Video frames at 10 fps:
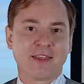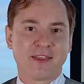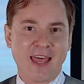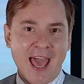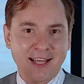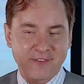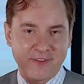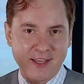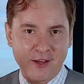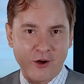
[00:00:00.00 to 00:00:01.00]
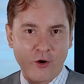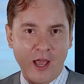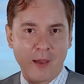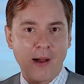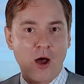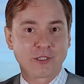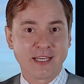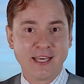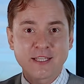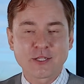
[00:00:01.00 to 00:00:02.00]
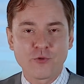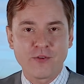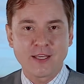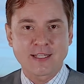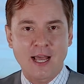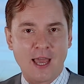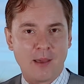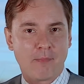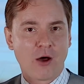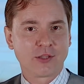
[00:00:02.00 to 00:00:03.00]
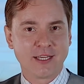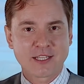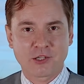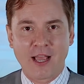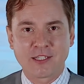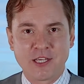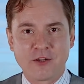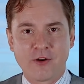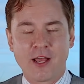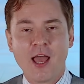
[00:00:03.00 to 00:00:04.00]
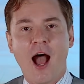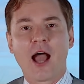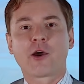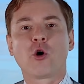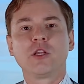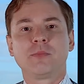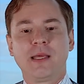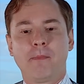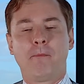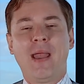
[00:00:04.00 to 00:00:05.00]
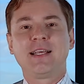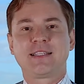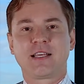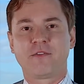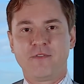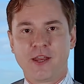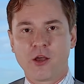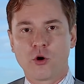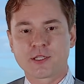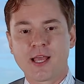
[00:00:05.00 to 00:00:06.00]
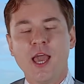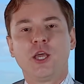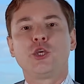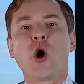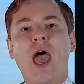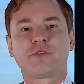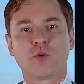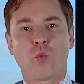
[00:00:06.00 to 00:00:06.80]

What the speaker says: and that video about E-2 visa, about its criteria, I call them the basic videos. You have to